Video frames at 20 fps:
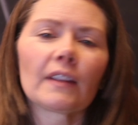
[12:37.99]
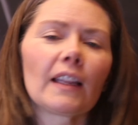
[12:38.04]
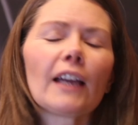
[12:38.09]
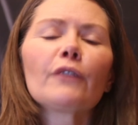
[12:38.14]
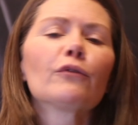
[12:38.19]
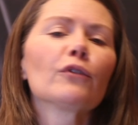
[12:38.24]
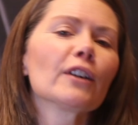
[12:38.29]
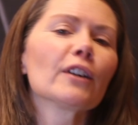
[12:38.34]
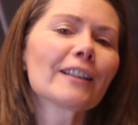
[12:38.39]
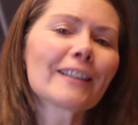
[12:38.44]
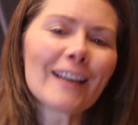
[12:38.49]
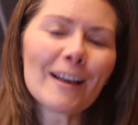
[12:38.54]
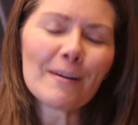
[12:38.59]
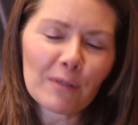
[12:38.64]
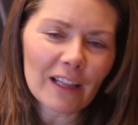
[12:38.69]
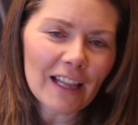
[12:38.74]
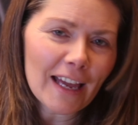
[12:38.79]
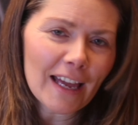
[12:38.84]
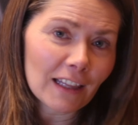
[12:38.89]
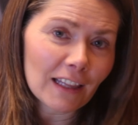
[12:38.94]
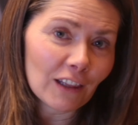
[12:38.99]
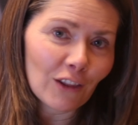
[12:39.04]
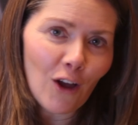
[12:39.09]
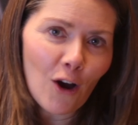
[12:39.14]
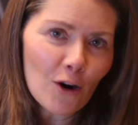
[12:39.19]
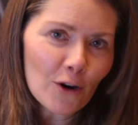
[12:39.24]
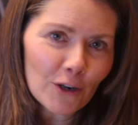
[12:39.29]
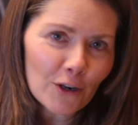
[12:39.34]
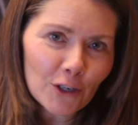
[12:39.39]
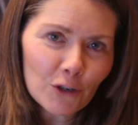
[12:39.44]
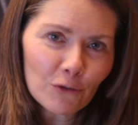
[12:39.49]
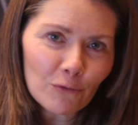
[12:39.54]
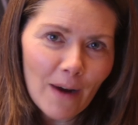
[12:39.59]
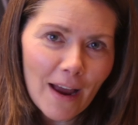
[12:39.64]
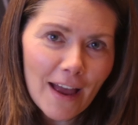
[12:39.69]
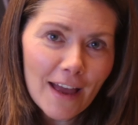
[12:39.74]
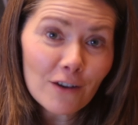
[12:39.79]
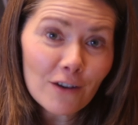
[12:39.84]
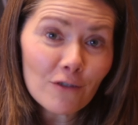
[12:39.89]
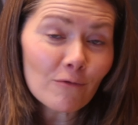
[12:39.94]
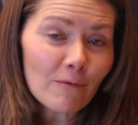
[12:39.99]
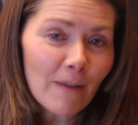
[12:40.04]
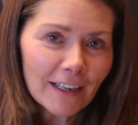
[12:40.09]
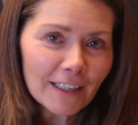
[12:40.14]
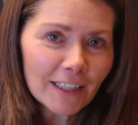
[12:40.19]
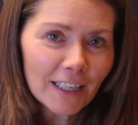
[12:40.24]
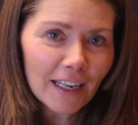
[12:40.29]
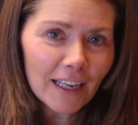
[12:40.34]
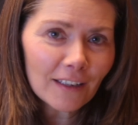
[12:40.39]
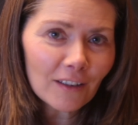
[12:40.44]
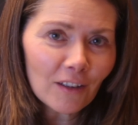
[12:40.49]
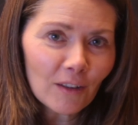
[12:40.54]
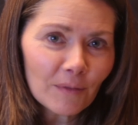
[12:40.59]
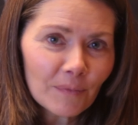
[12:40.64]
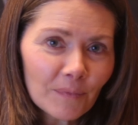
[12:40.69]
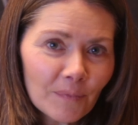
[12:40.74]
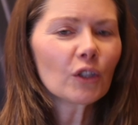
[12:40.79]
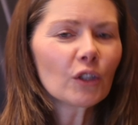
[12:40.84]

like for example, a large red rectangle.